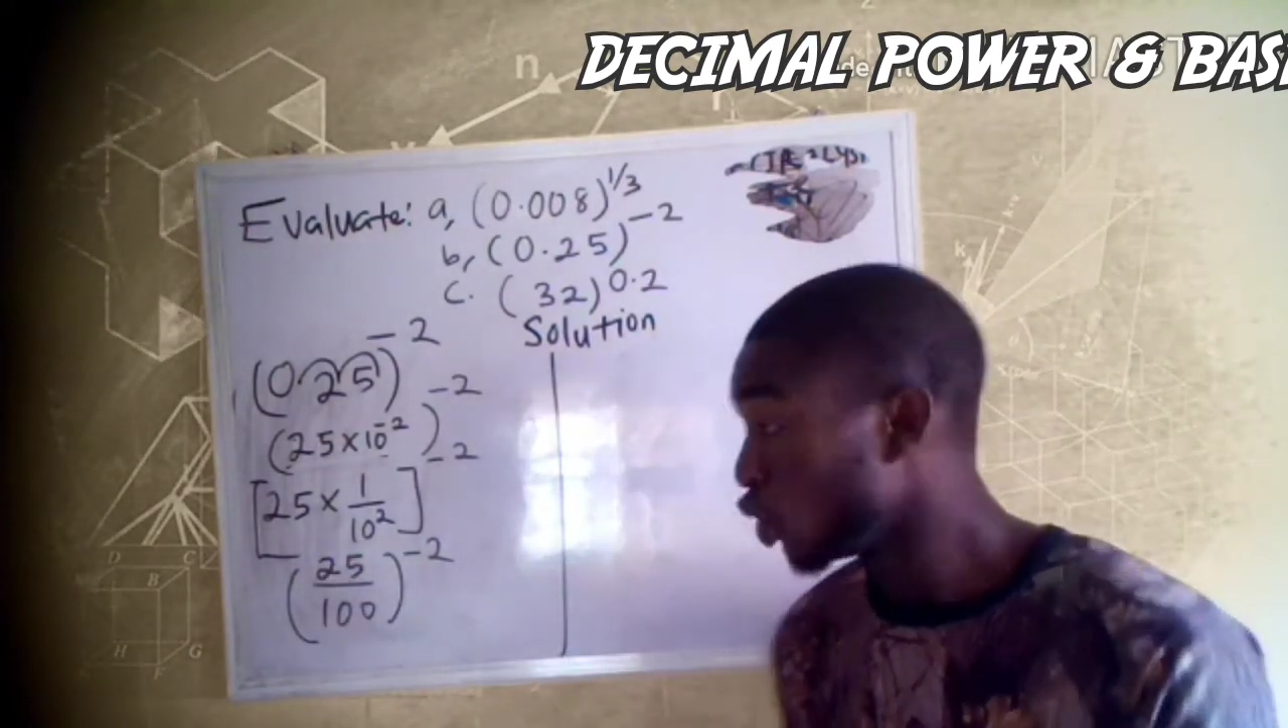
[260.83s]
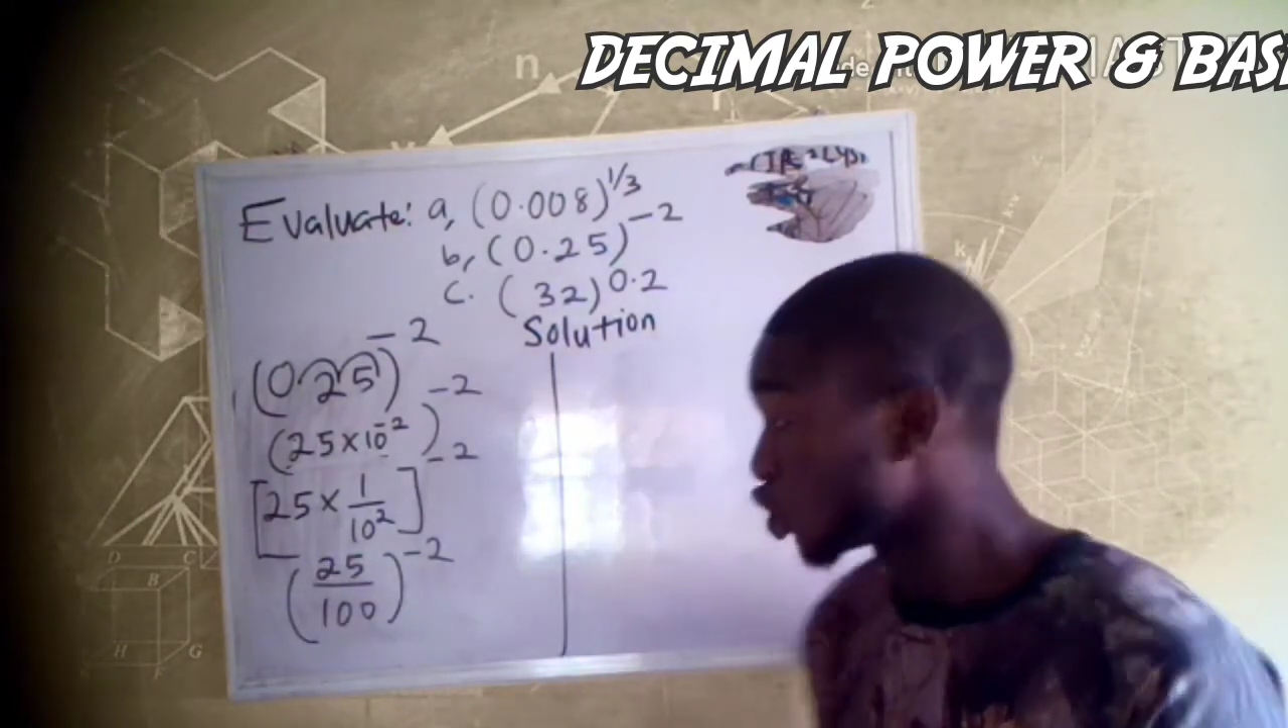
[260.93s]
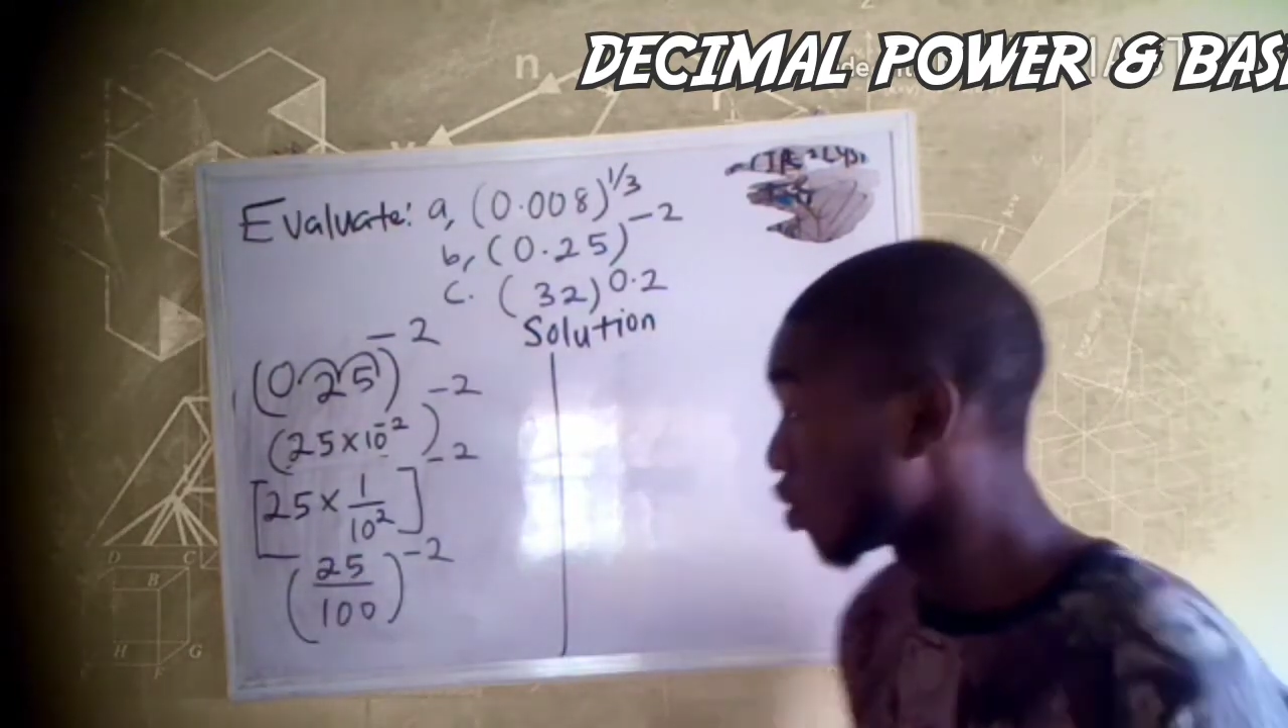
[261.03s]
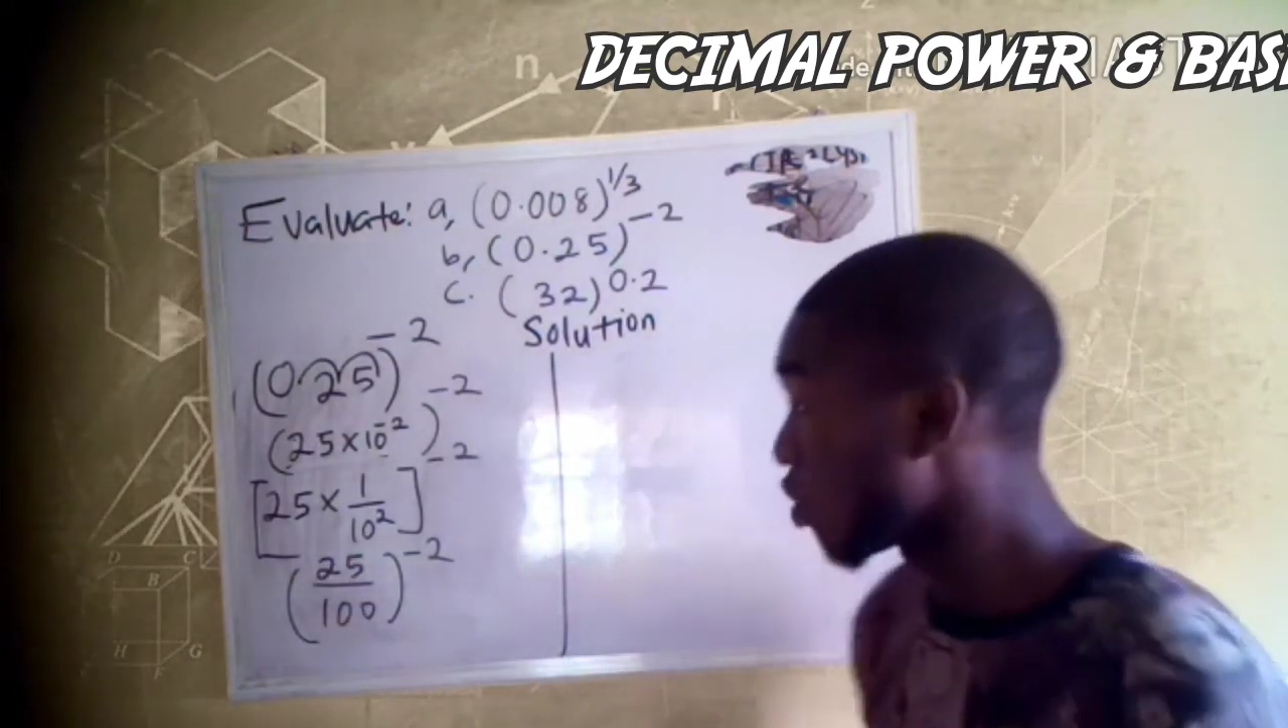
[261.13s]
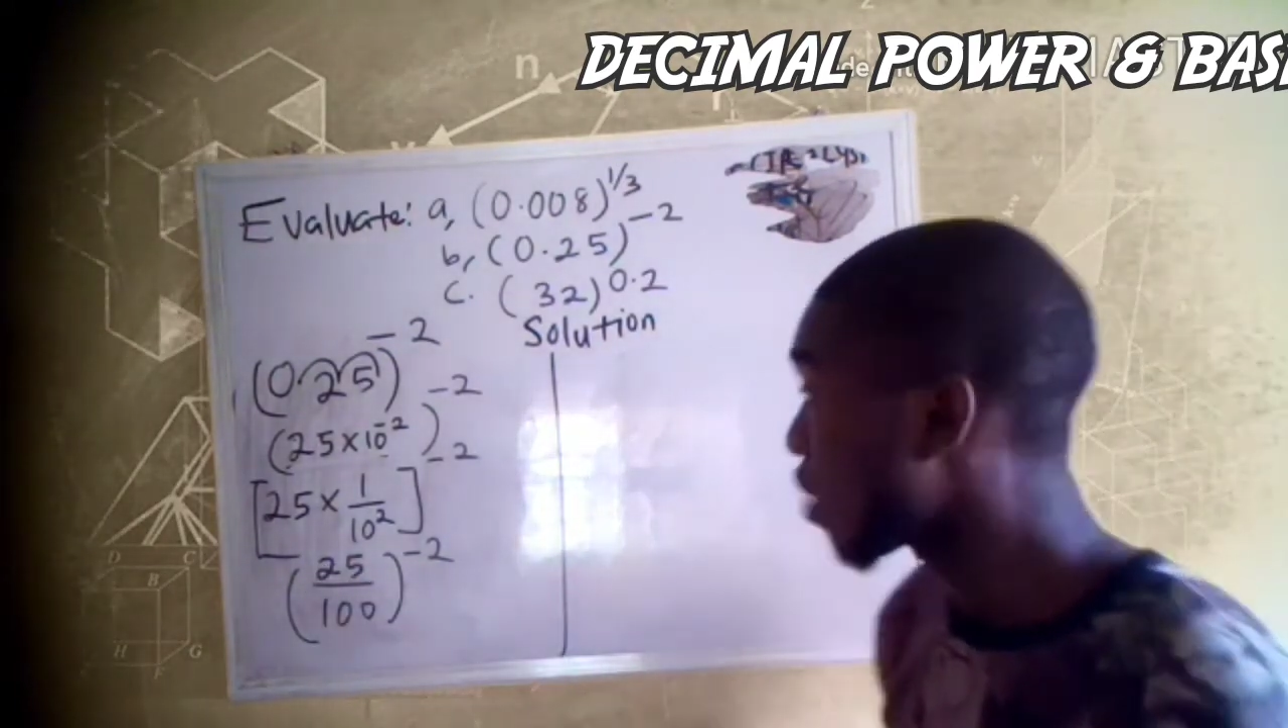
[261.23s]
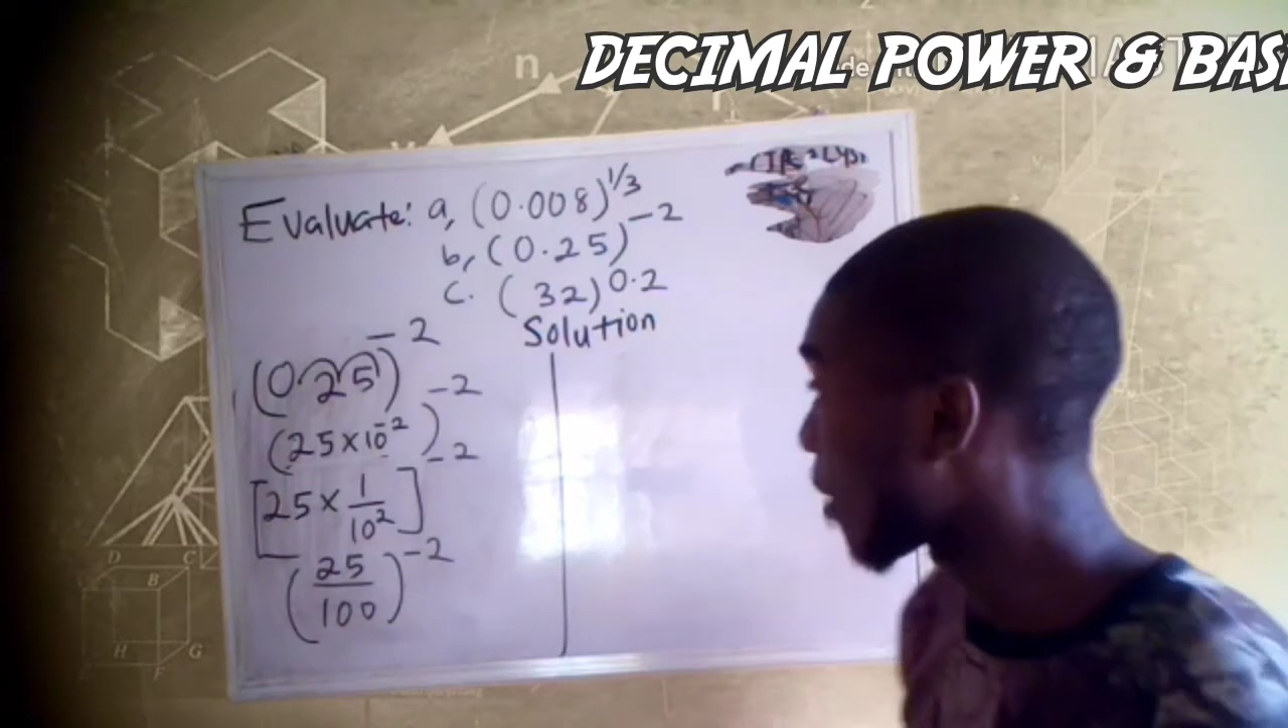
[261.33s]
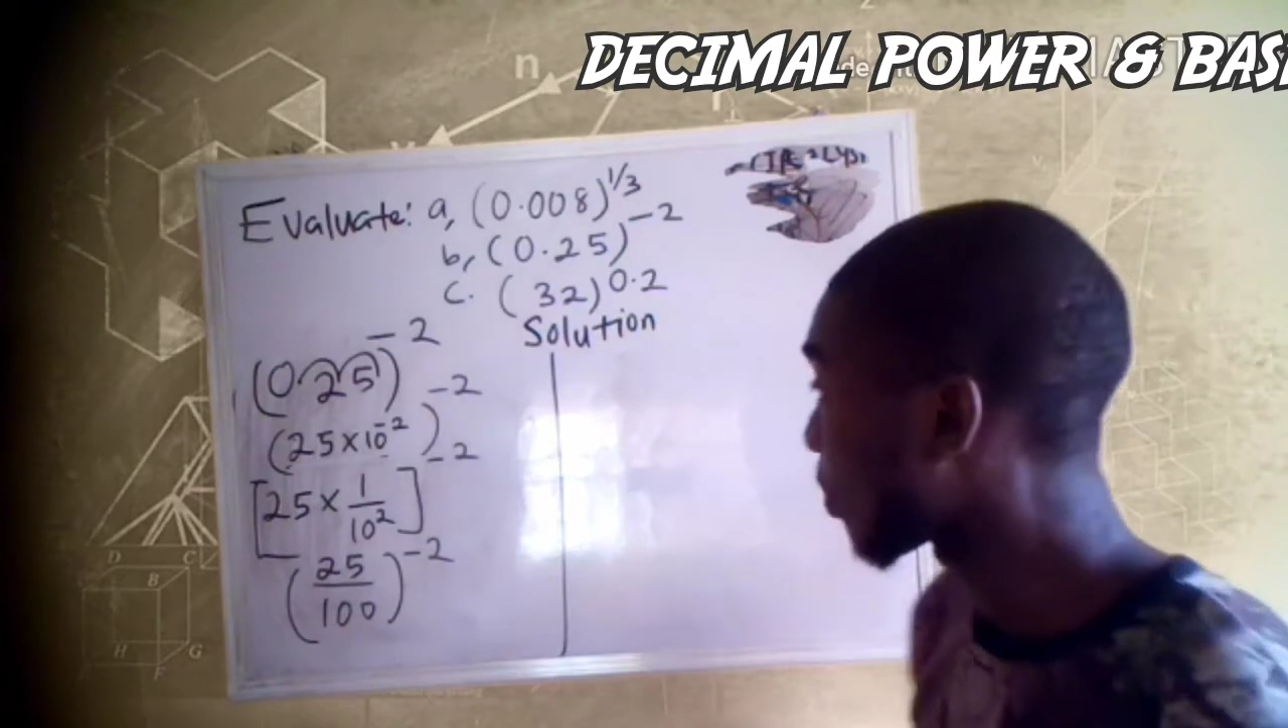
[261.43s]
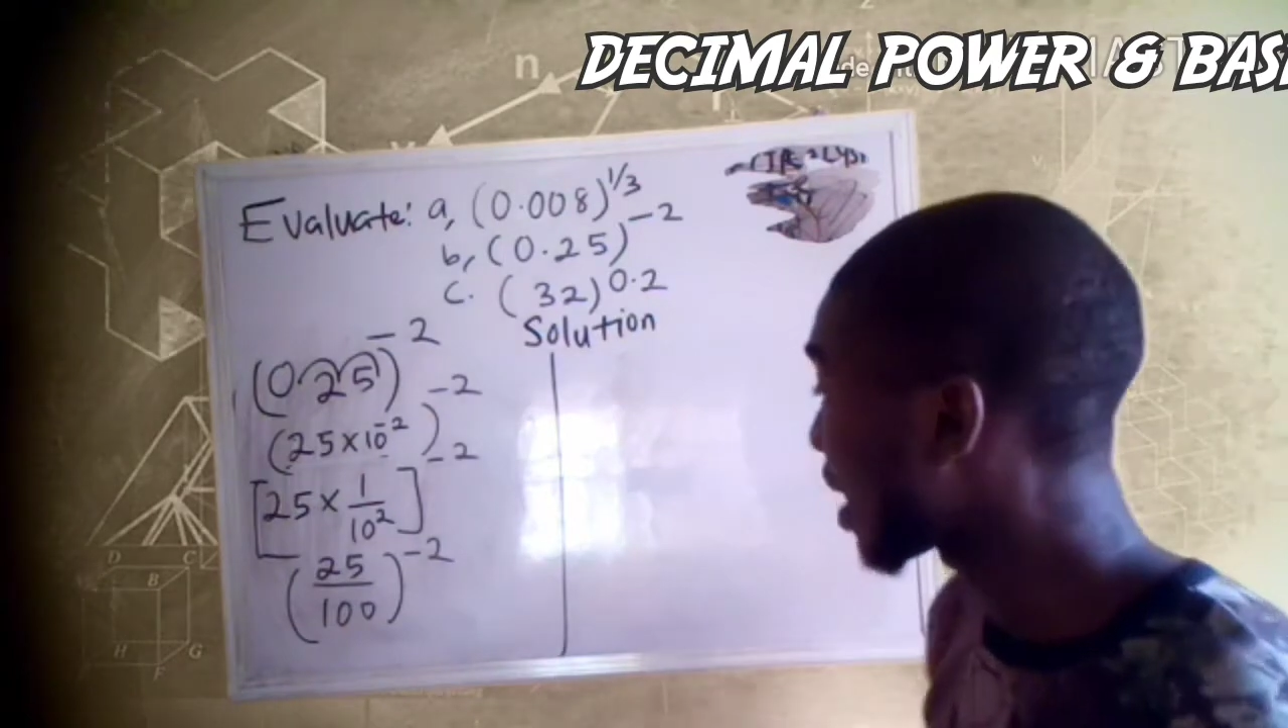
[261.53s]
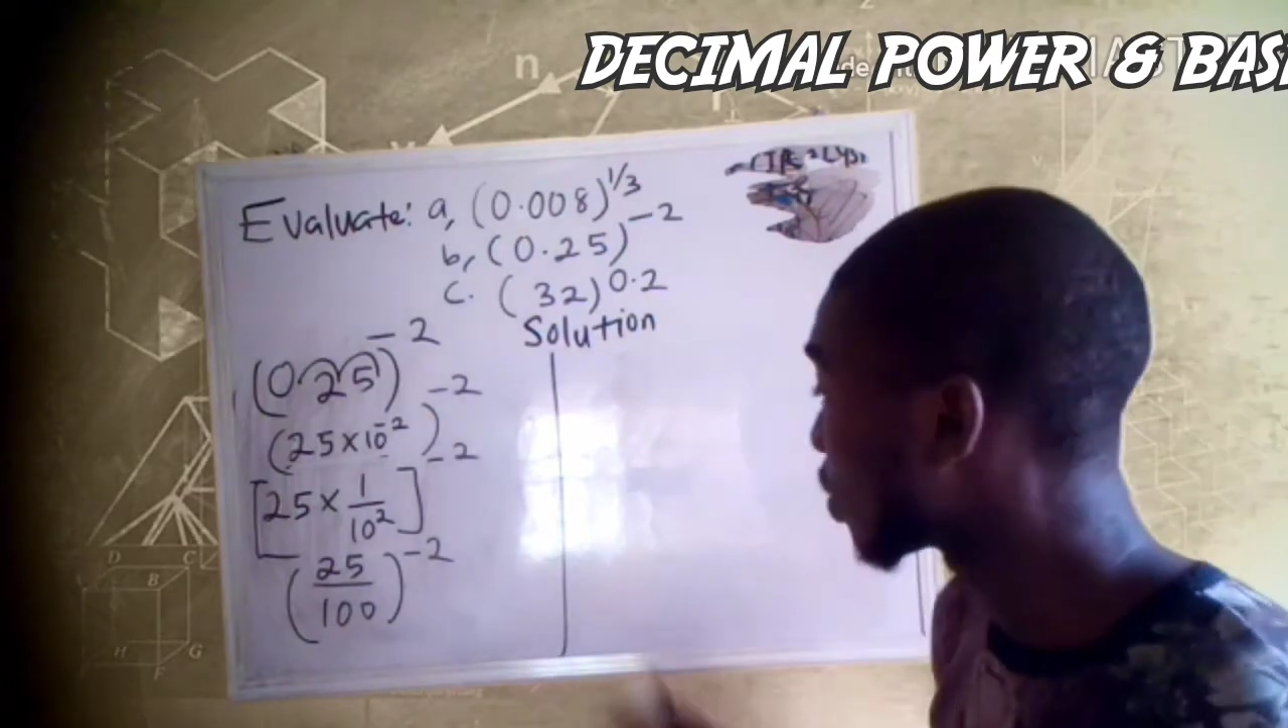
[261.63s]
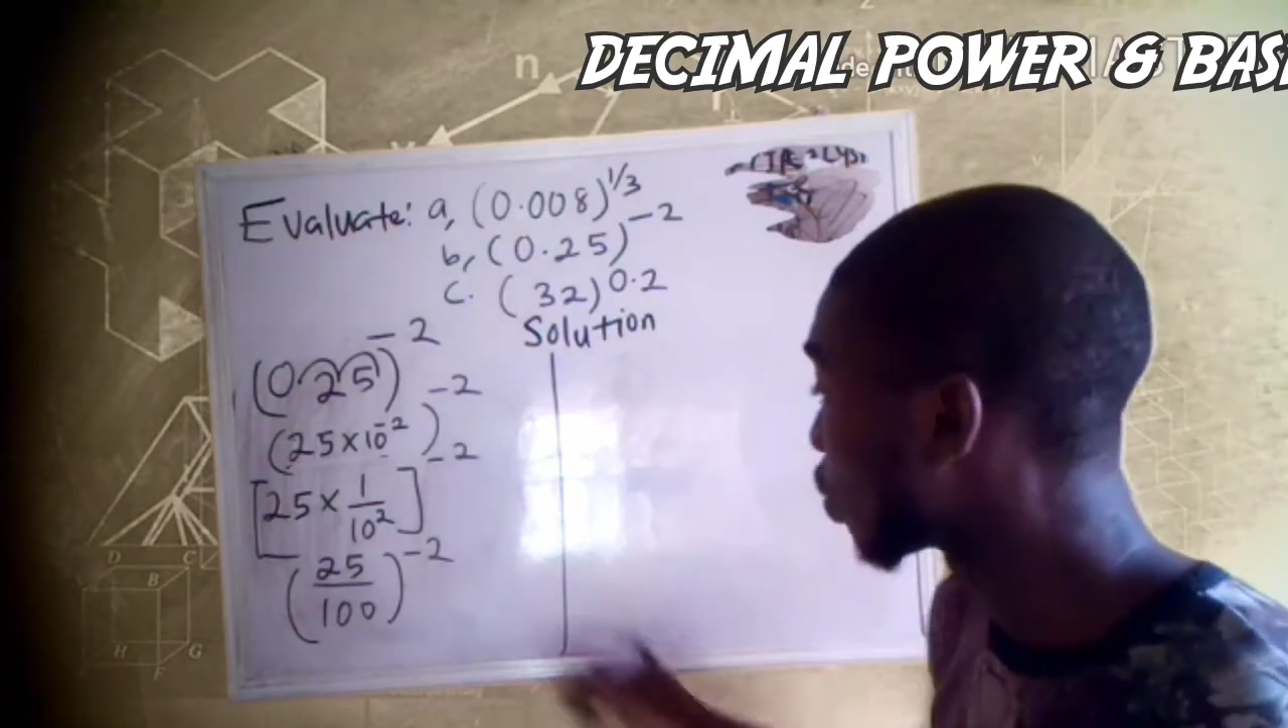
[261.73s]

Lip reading: So when we apply the